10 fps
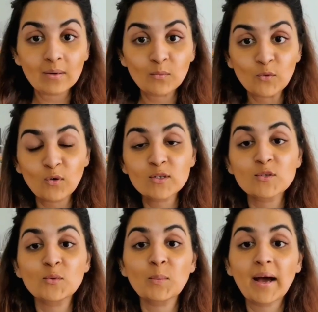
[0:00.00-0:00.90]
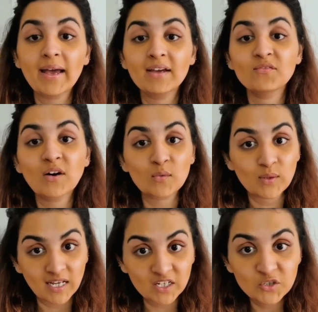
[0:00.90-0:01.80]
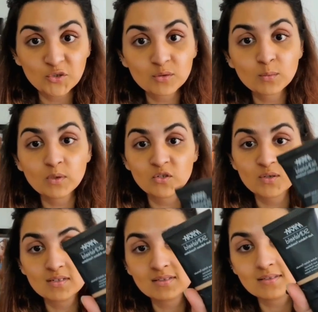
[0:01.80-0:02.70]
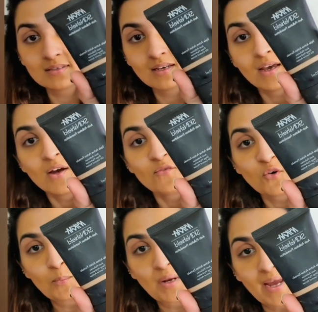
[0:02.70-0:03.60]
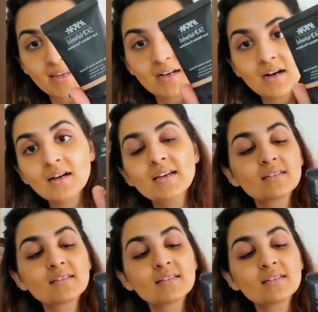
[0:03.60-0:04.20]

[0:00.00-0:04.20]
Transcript: move on to my foundation, which is from Nykaa.